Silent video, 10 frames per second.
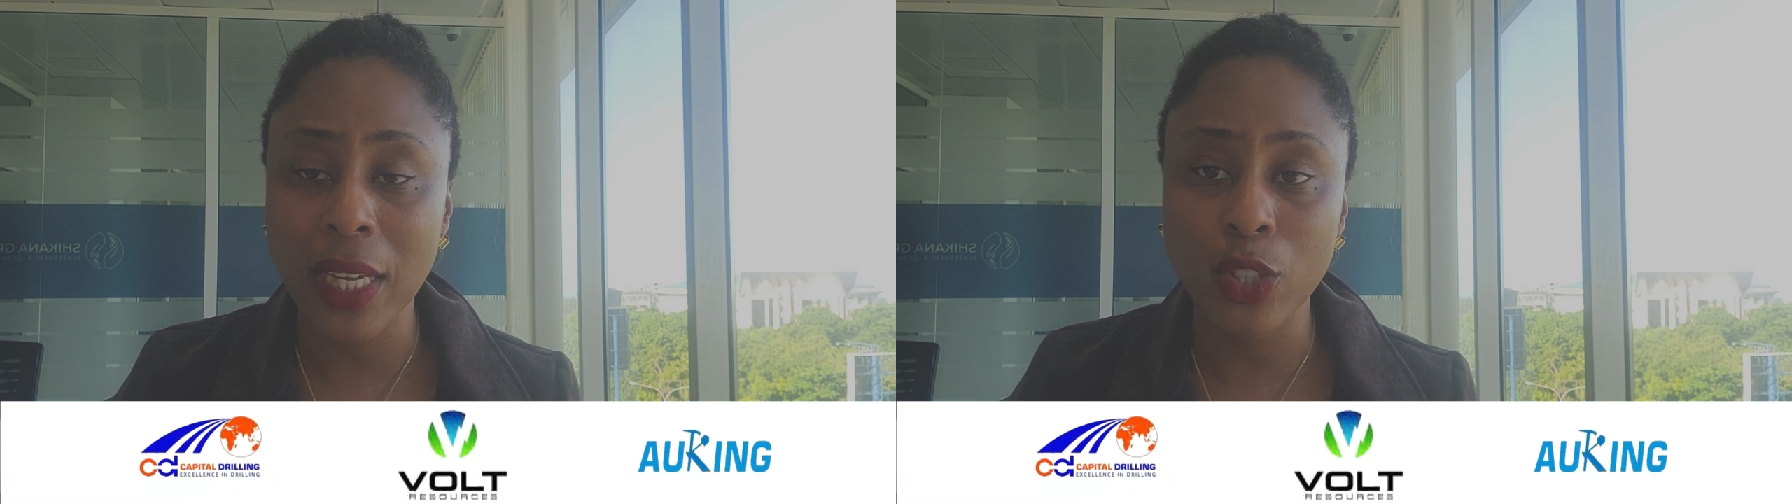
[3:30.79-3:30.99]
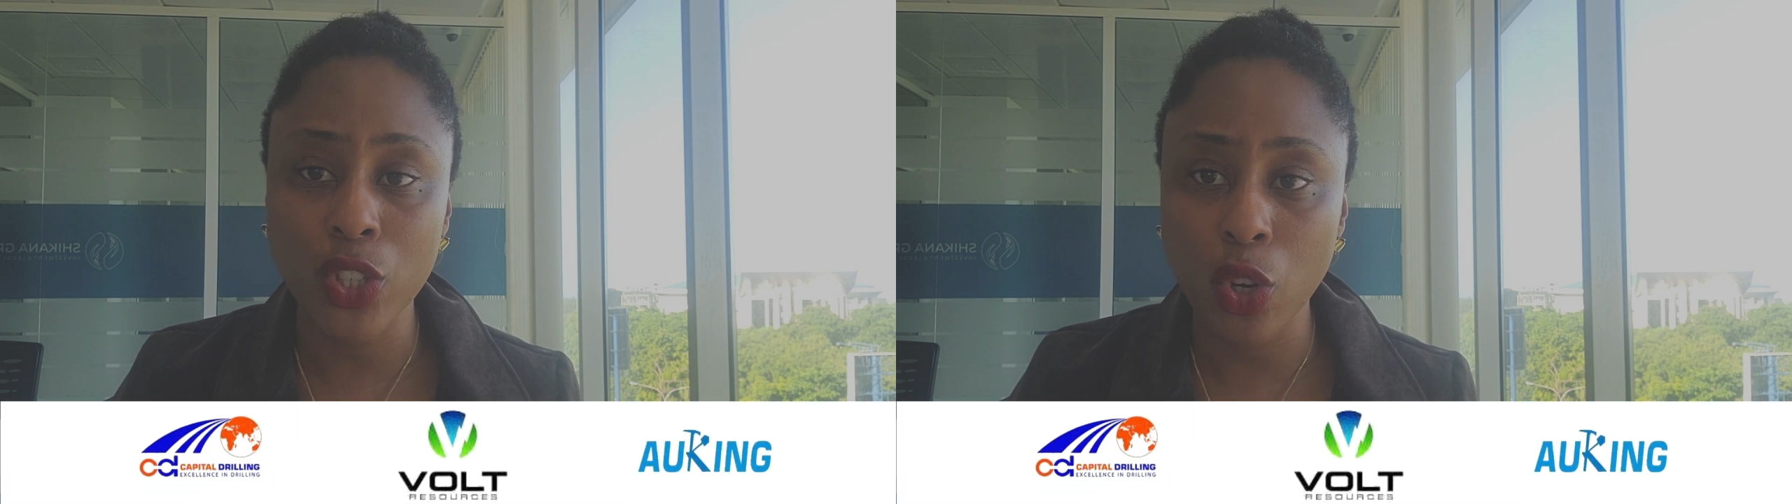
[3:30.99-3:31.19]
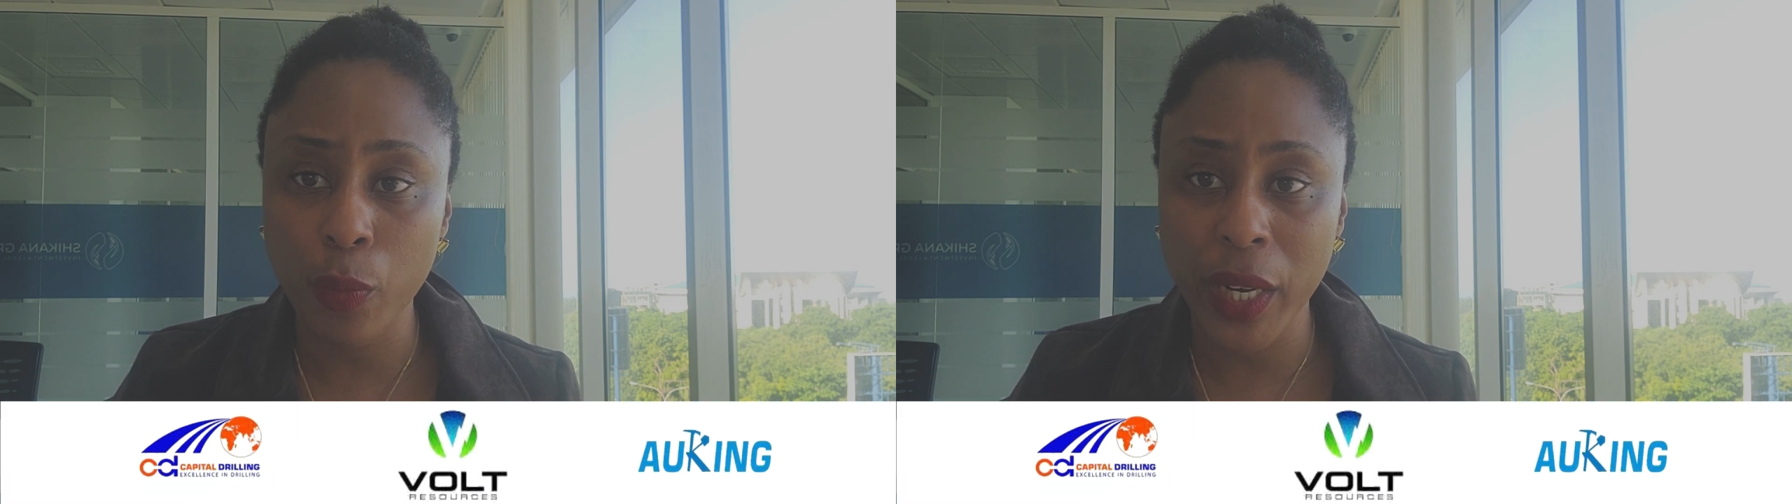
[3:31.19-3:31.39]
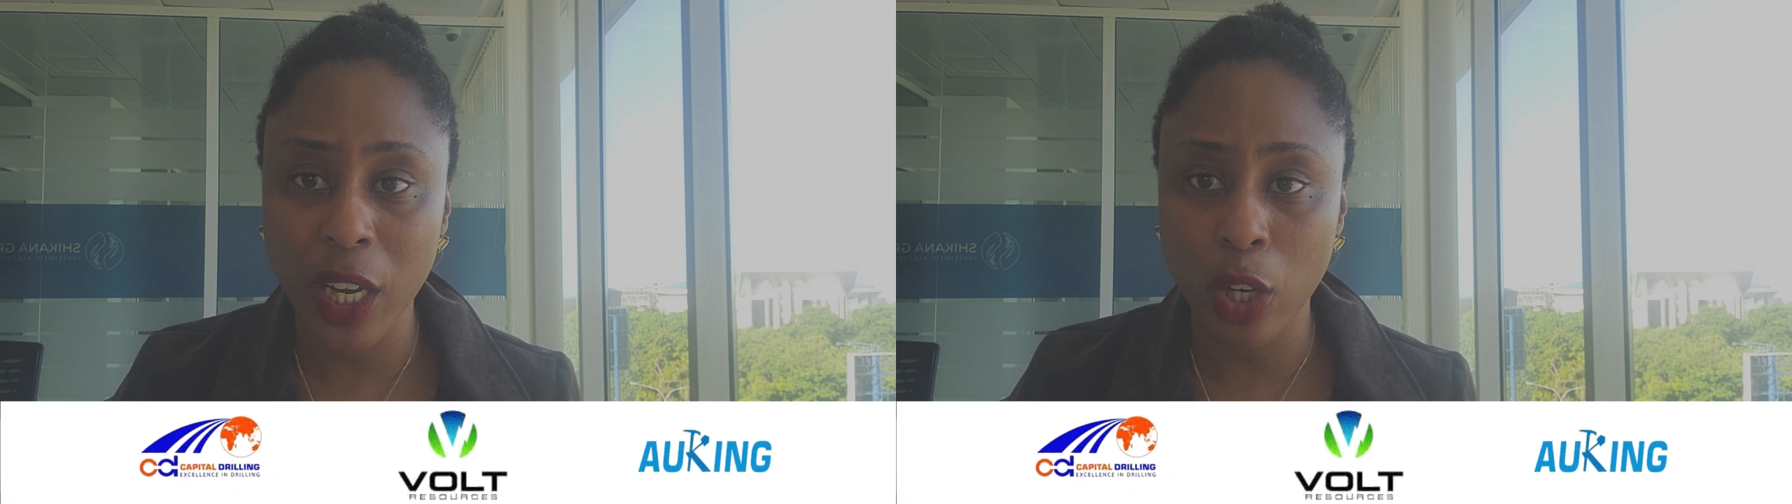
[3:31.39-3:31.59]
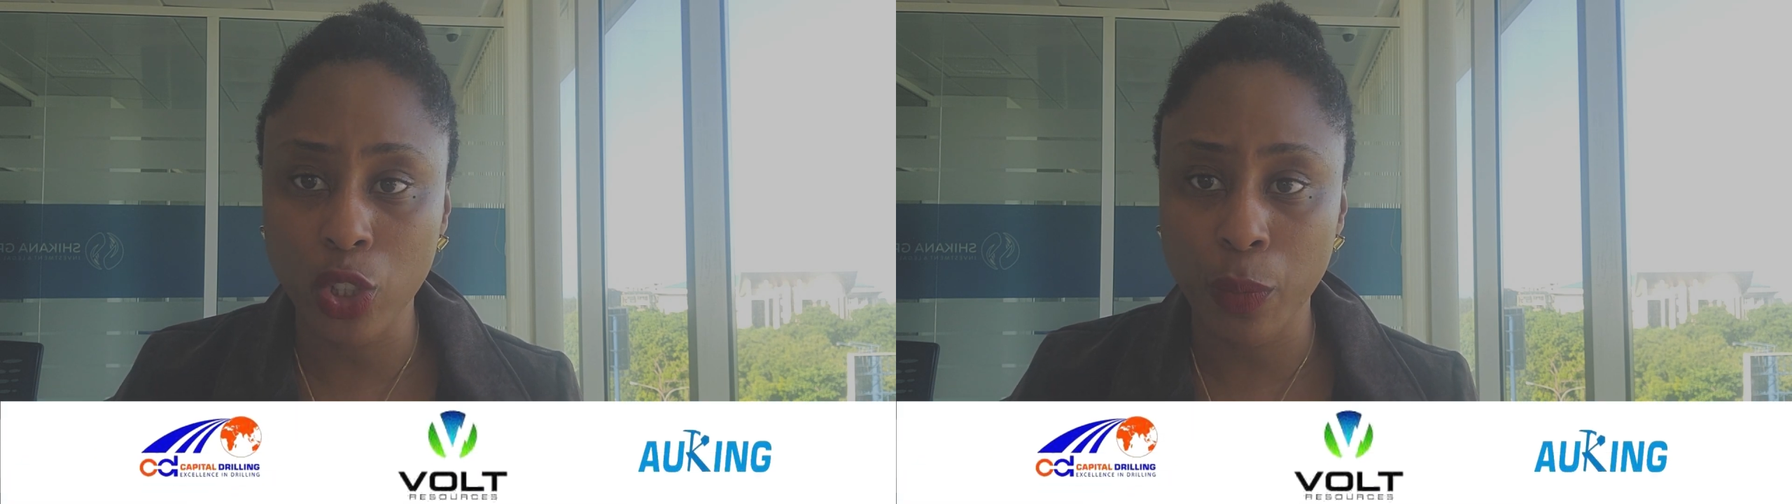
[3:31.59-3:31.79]
and so many
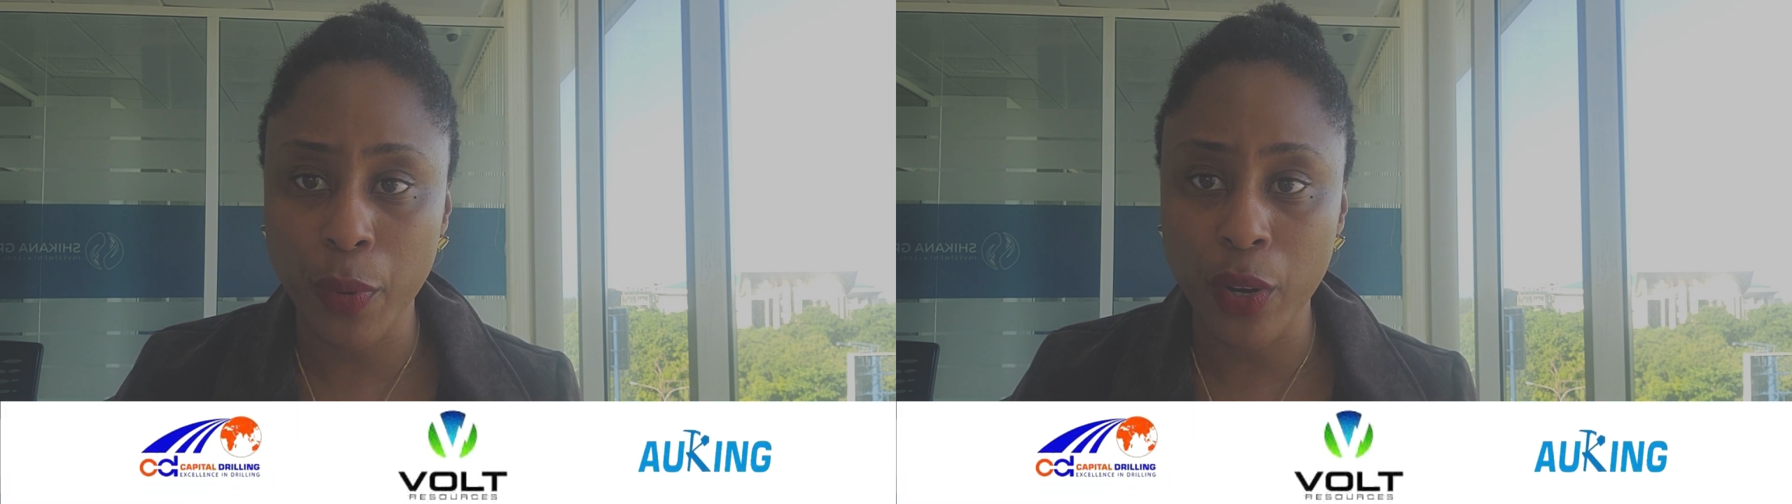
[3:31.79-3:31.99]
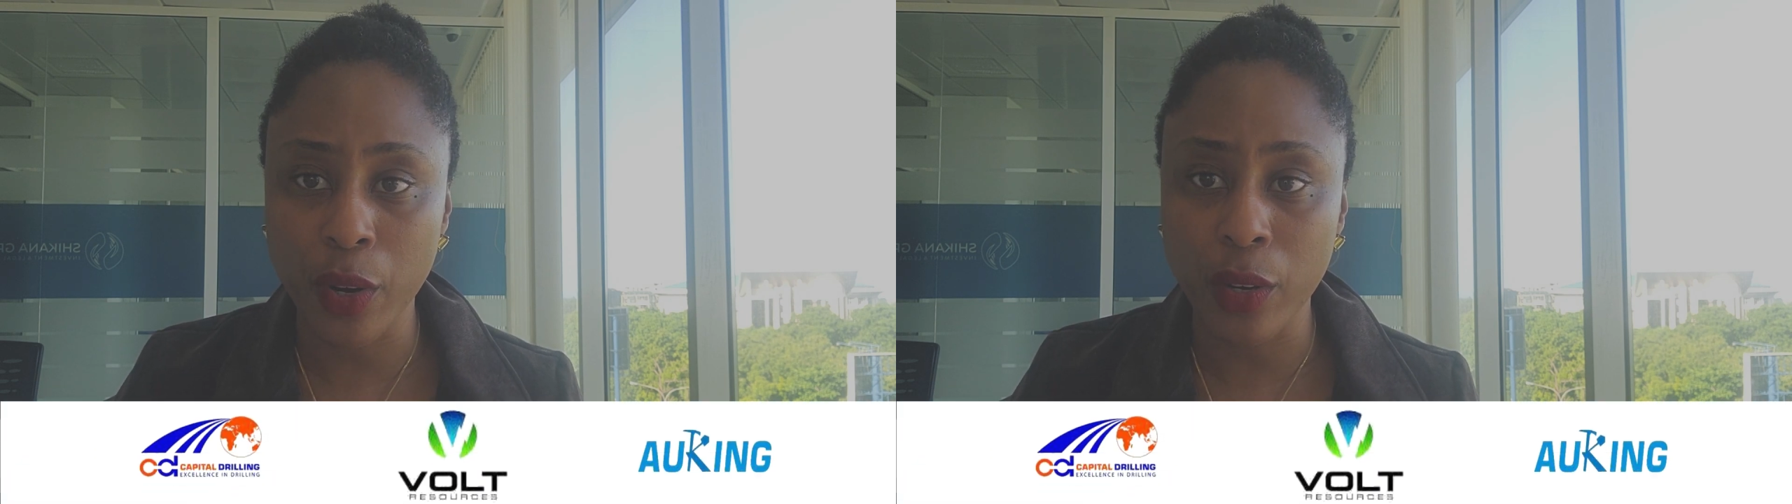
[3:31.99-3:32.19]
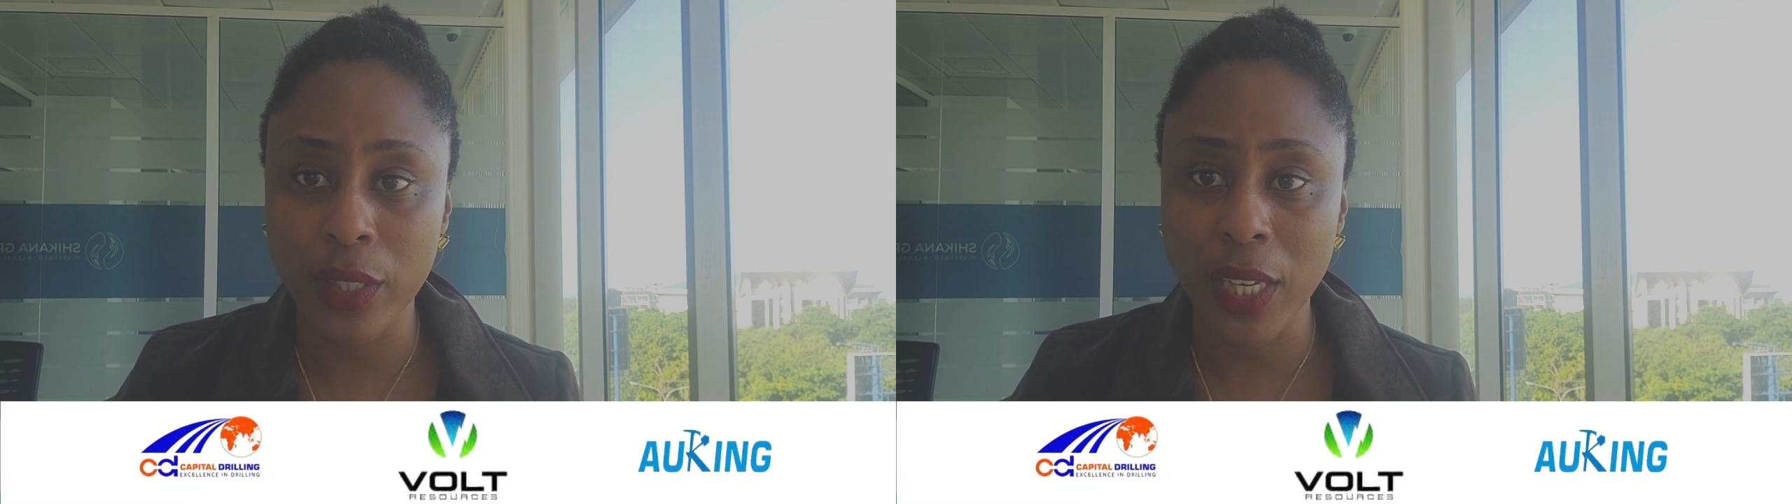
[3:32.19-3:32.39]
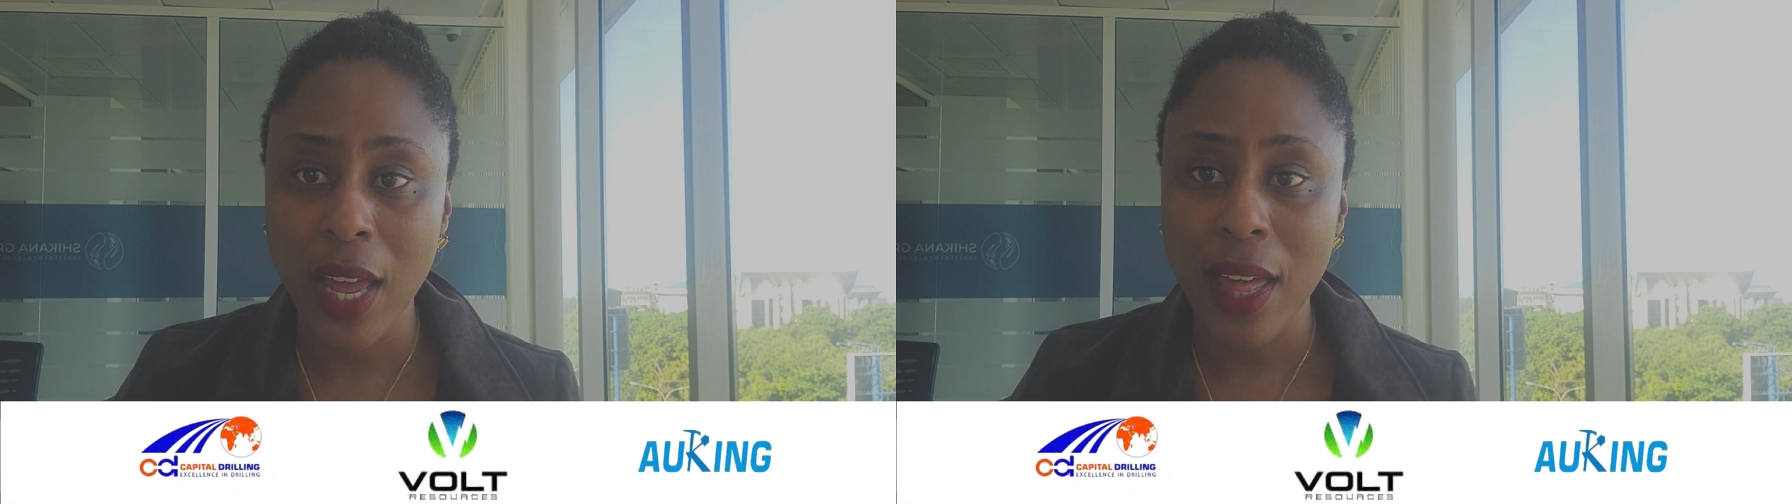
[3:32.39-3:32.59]
entrepreneurs